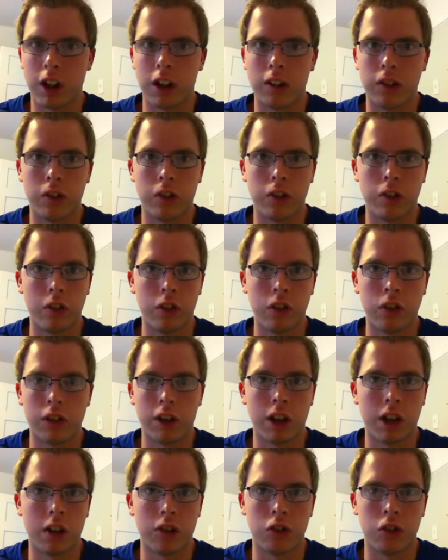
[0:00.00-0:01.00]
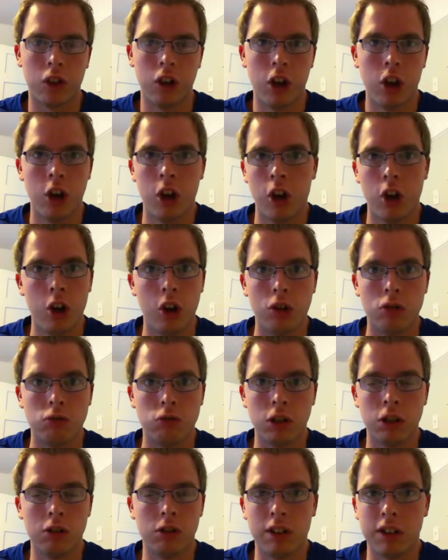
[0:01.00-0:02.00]
I still got
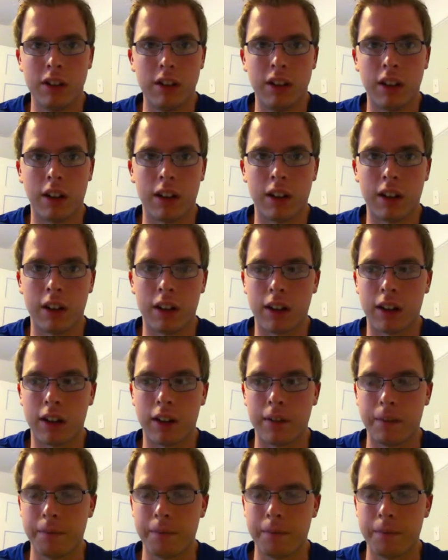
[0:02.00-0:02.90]
really uh,